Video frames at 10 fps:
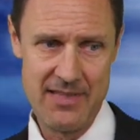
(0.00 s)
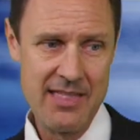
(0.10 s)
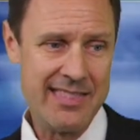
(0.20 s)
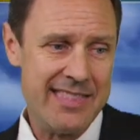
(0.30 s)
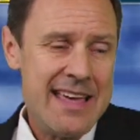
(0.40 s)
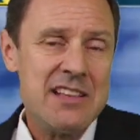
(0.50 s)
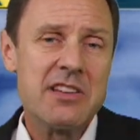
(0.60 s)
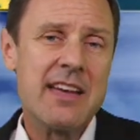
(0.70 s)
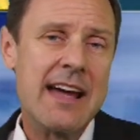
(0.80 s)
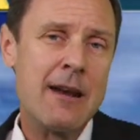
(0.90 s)
These
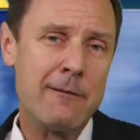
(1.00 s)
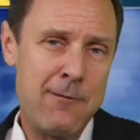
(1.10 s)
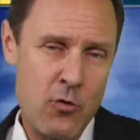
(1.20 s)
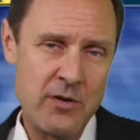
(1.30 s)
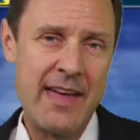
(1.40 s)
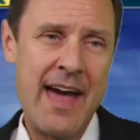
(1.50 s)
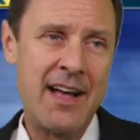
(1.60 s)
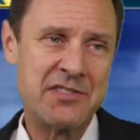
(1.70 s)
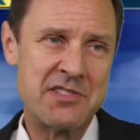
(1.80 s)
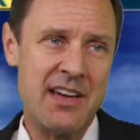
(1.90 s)
are the kind of
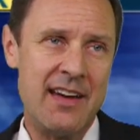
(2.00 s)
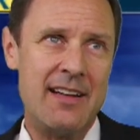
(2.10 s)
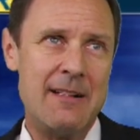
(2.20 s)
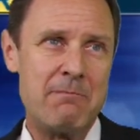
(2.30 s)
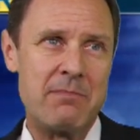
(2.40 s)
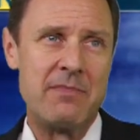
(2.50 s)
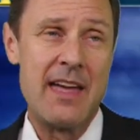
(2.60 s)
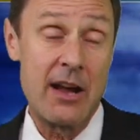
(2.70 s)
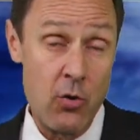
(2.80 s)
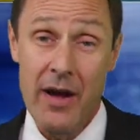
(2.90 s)
forecasts
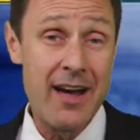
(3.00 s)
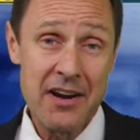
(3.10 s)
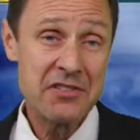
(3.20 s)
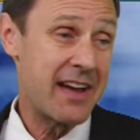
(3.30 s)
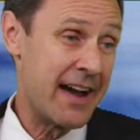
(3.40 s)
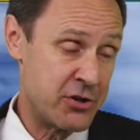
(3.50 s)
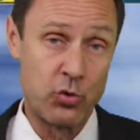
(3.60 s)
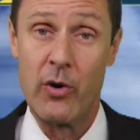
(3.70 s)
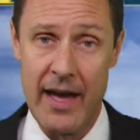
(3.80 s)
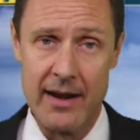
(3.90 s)
that, quite honestly, I
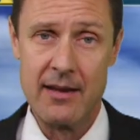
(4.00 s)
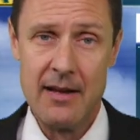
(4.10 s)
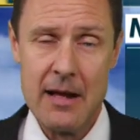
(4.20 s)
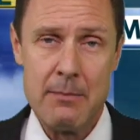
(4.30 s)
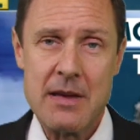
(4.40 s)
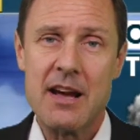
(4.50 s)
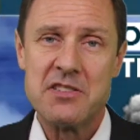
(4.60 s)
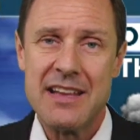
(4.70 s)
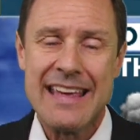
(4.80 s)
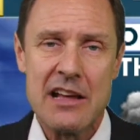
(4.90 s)
dread,
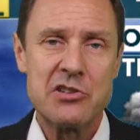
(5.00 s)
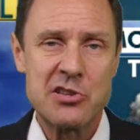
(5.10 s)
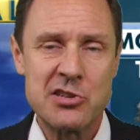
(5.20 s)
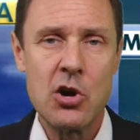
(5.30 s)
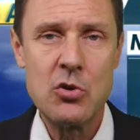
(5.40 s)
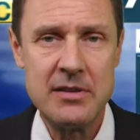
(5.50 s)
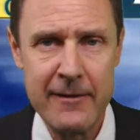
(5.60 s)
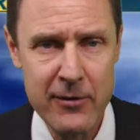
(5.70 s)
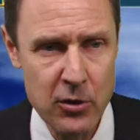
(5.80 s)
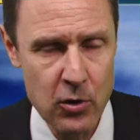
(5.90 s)
because it is so
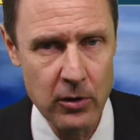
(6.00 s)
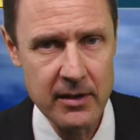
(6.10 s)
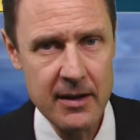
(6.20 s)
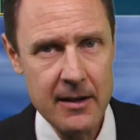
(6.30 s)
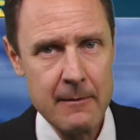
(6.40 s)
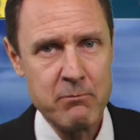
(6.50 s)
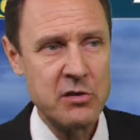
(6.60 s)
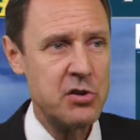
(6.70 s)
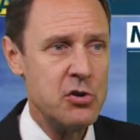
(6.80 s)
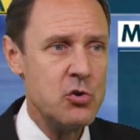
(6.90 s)
difficult
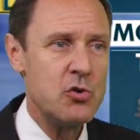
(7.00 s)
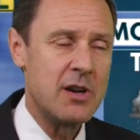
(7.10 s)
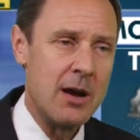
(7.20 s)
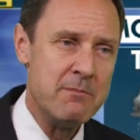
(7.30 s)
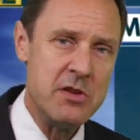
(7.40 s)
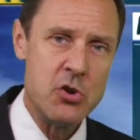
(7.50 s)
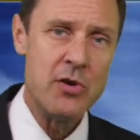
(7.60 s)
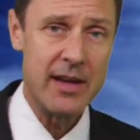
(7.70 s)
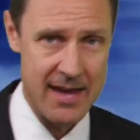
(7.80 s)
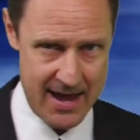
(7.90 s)
to
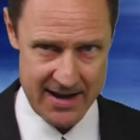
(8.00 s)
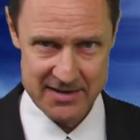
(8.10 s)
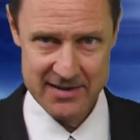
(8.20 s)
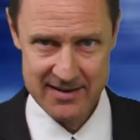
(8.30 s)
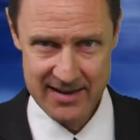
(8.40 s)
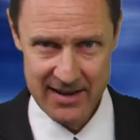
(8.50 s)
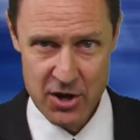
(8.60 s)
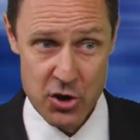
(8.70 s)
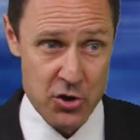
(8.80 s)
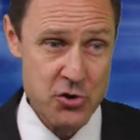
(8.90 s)
communicate
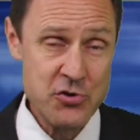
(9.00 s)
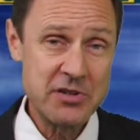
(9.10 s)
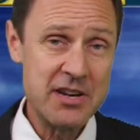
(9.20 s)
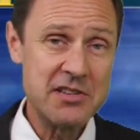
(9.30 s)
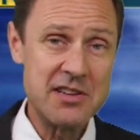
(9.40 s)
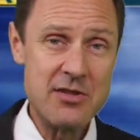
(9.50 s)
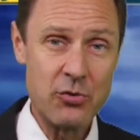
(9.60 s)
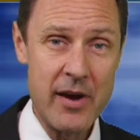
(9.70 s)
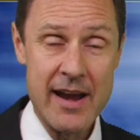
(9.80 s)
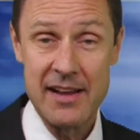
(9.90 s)
who's going to see
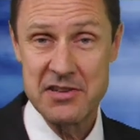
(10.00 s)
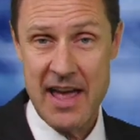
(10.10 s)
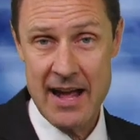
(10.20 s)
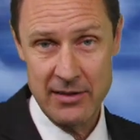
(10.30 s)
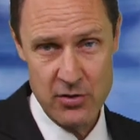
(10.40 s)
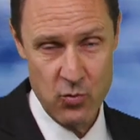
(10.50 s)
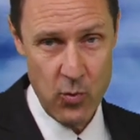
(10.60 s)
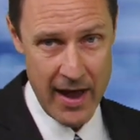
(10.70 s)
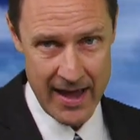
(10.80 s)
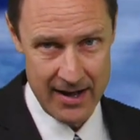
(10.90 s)
the rain exactly
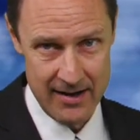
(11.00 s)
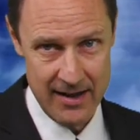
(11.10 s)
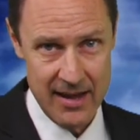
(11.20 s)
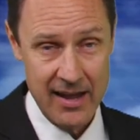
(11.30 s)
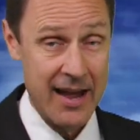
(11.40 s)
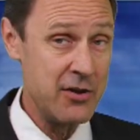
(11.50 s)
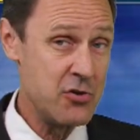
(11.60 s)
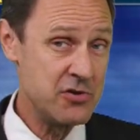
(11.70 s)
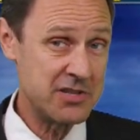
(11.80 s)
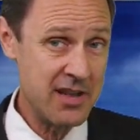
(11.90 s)
when and
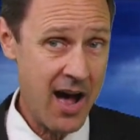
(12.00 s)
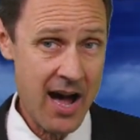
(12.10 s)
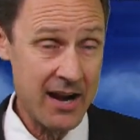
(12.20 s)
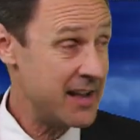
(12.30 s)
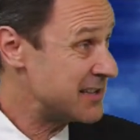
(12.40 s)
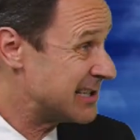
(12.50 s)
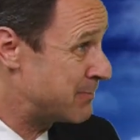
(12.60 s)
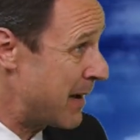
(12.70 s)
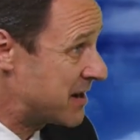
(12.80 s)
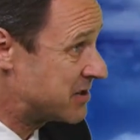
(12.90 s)
who's not,
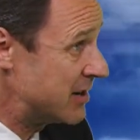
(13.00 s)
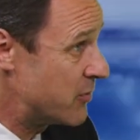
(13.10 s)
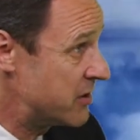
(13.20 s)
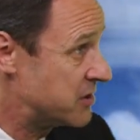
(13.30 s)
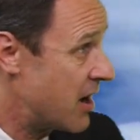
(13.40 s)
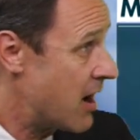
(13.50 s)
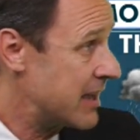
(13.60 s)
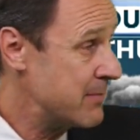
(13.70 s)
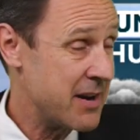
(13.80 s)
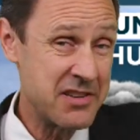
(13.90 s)
especially when you're
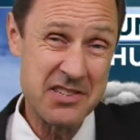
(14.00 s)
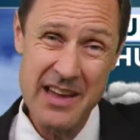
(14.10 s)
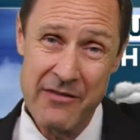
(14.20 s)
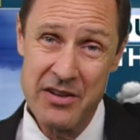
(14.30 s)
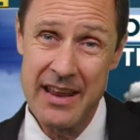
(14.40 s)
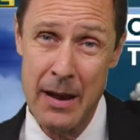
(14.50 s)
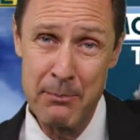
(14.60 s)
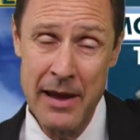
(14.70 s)
talking about a 7-day